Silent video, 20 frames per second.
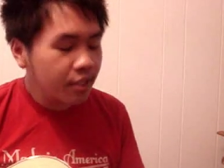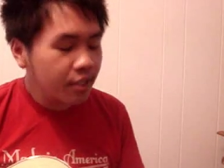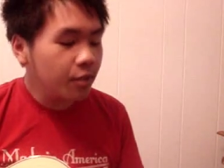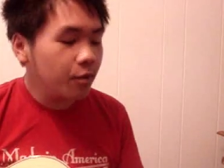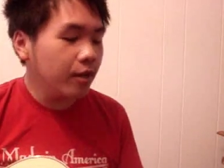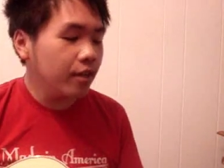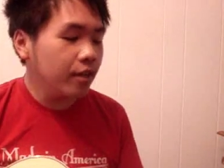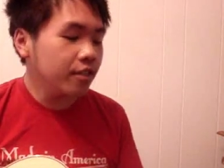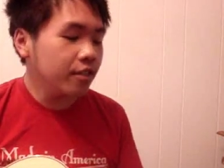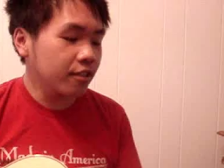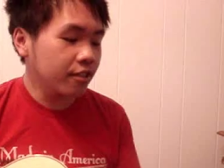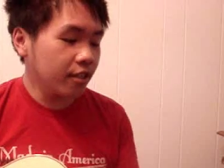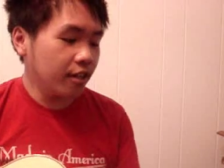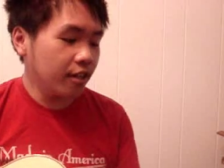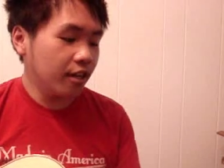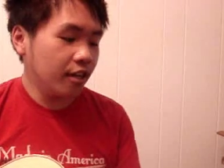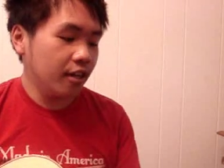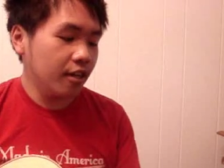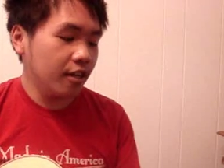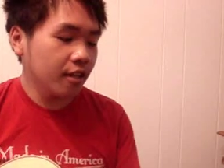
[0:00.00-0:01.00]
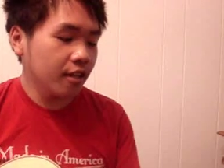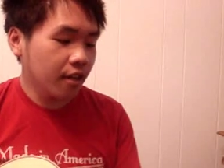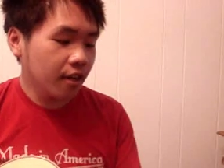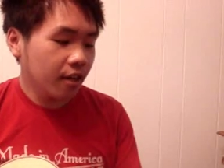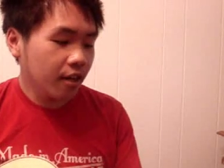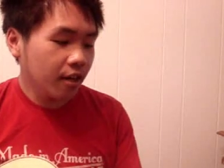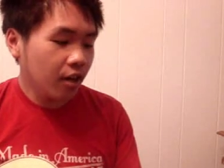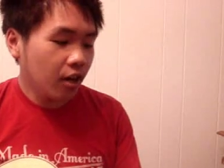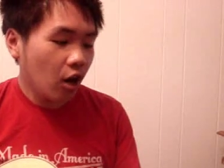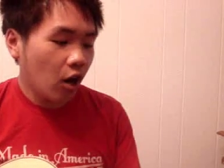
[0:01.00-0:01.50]
Anyways,
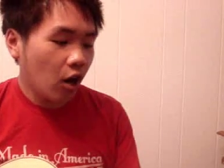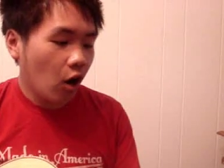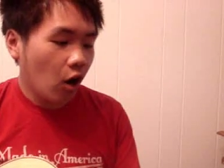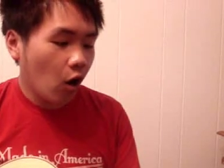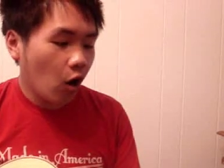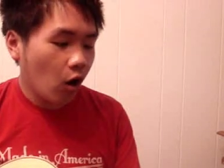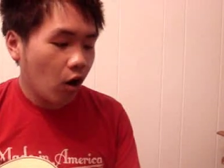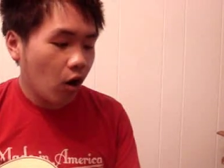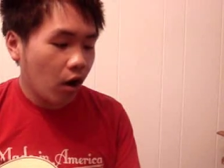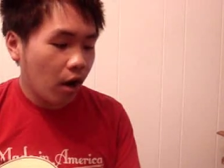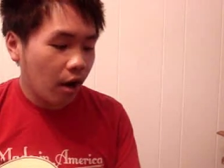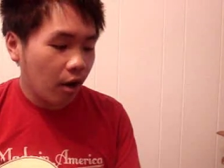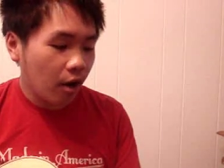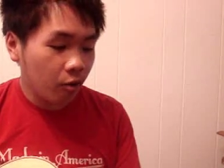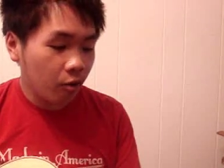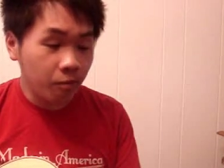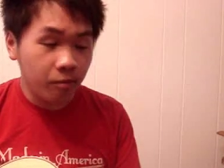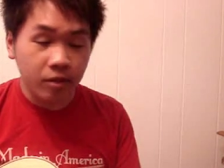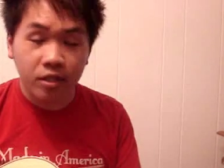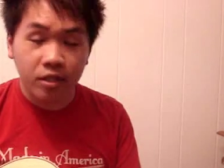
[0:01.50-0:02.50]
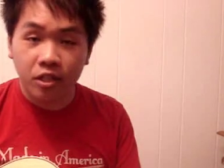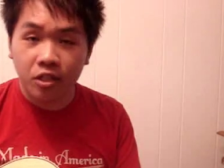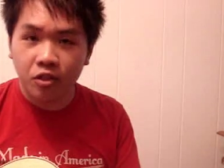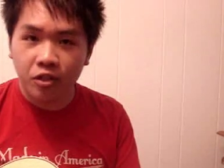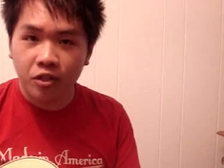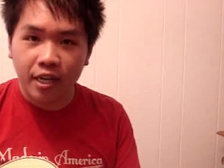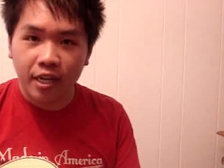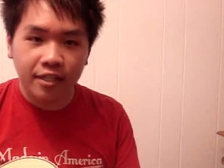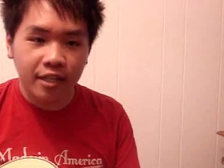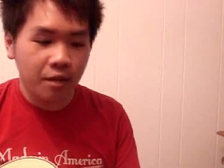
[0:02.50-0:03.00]
I'll be
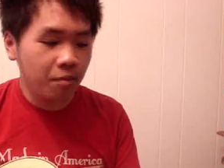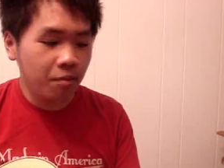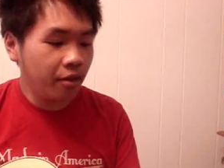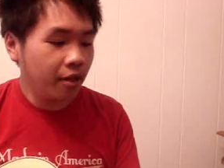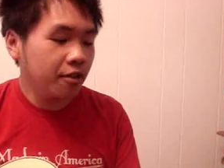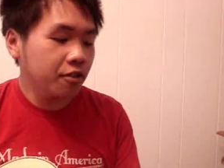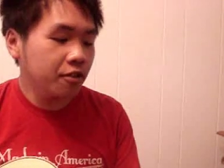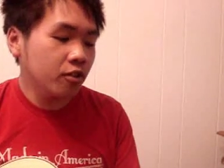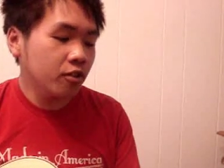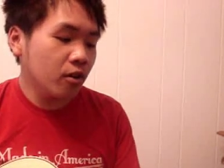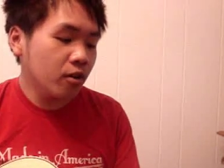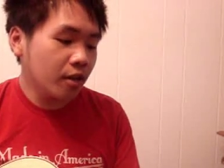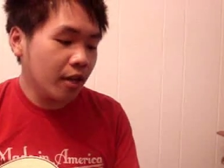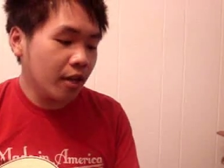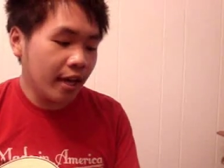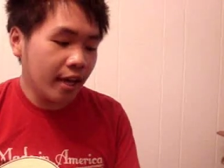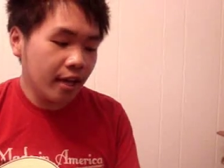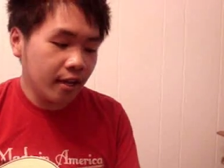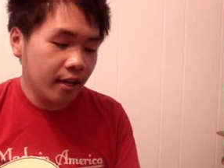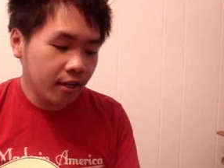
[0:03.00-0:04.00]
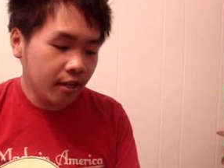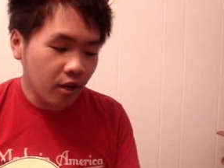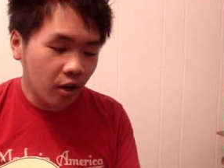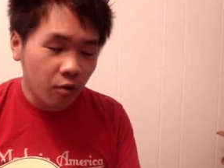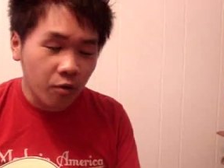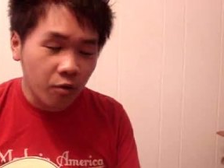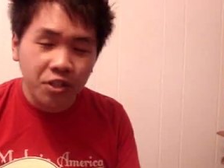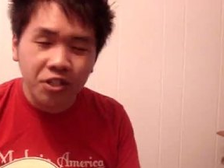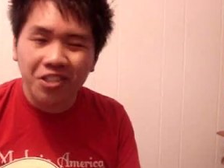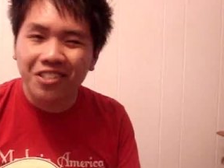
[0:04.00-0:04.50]
teaching you guys how to play the song, and
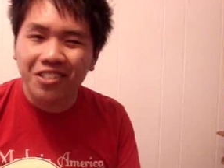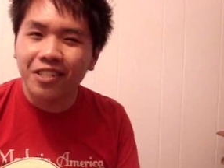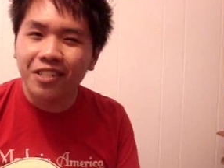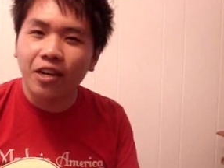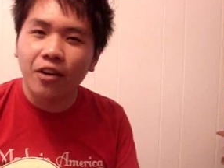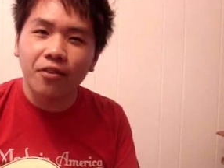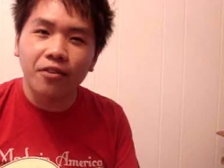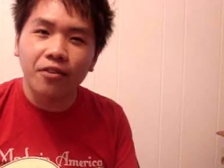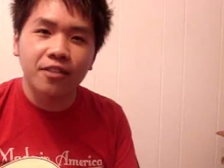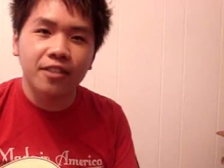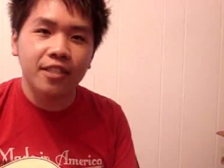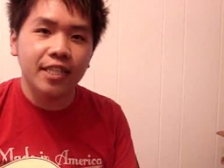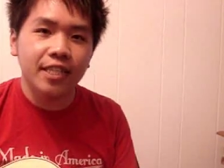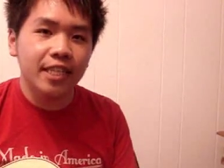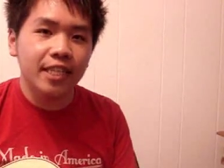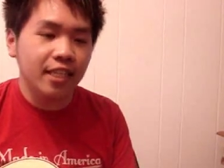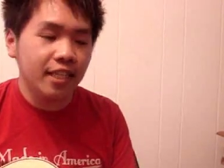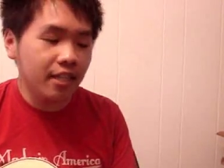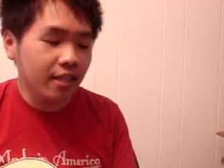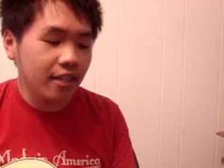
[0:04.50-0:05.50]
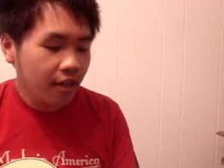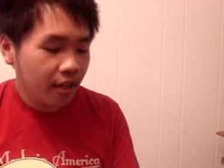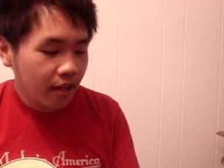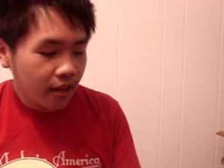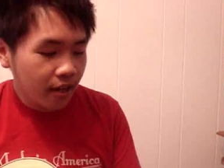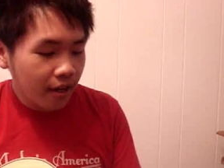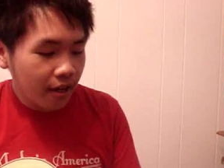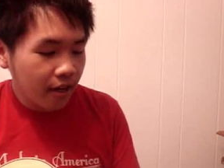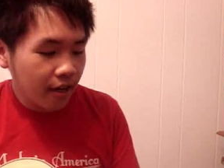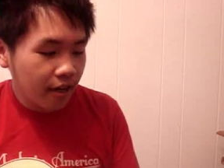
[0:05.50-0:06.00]
originally on the CD,
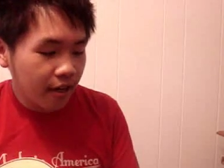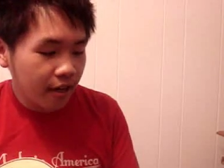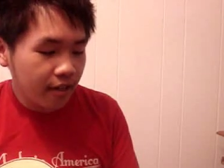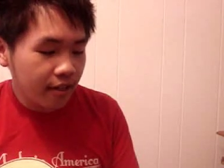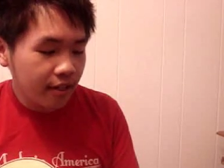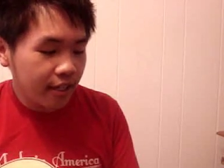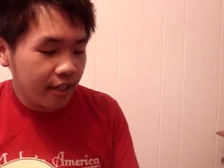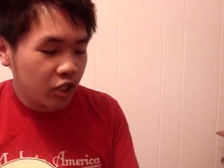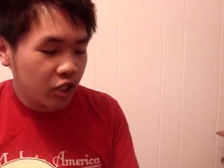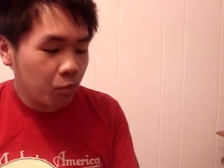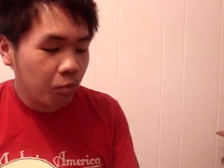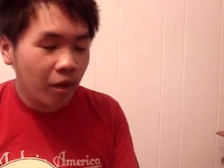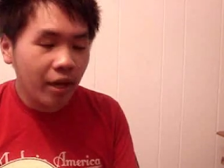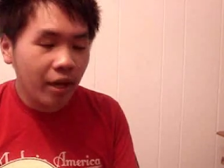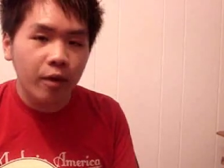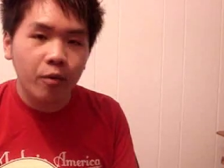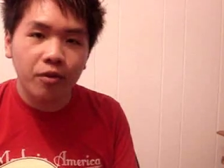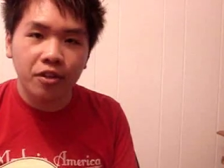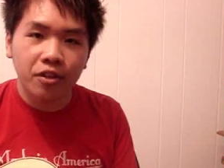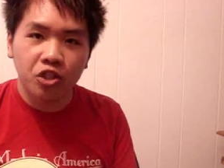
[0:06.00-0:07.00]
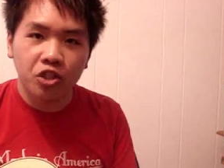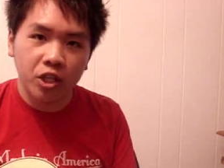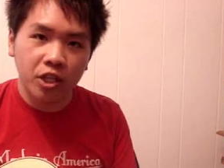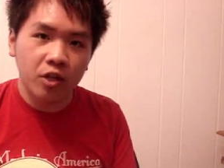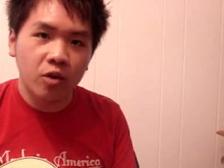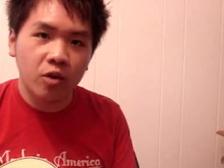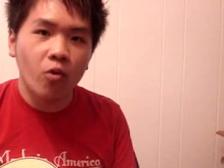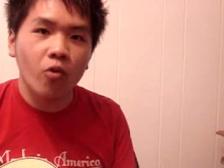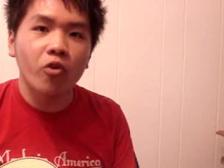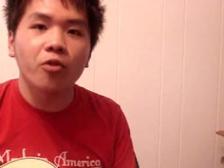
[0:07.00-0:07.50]
it's played with a
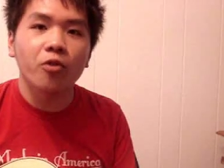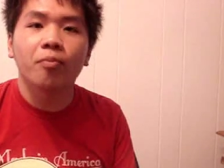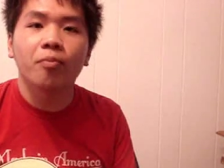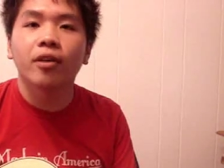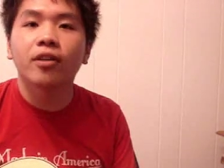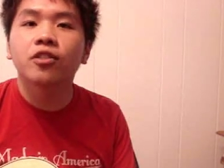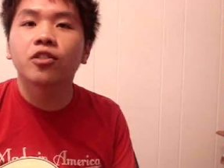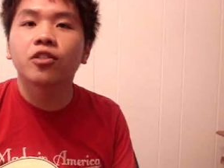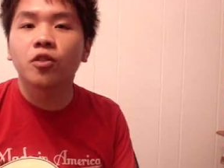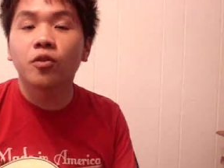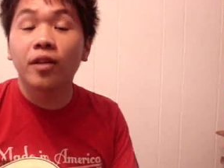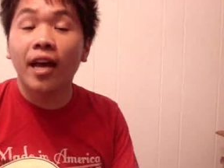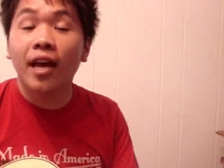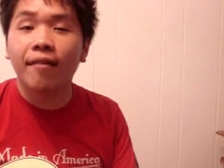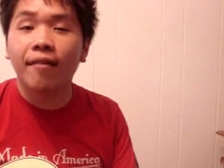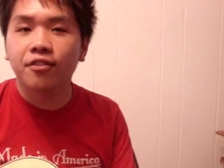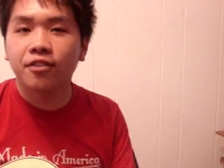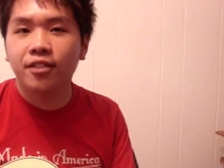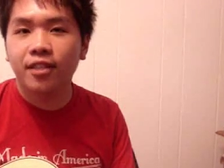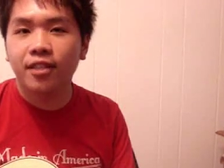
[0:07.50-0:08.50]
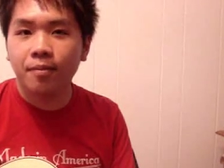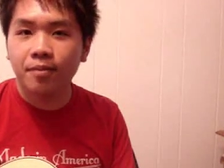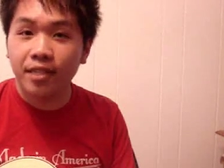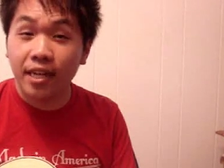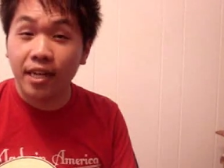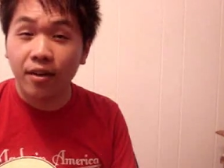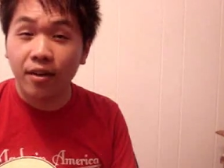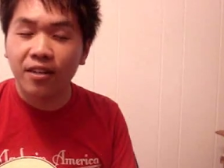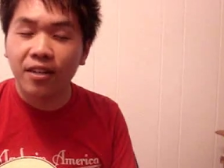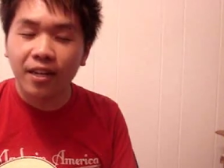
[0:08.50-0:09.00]
G chord, but it's tuned half a step
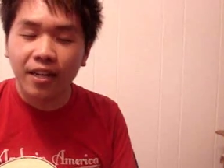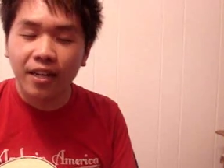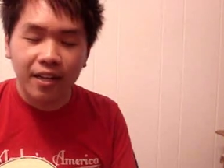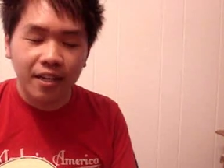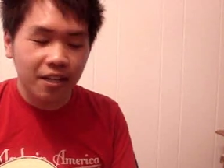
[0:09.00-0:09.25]
down.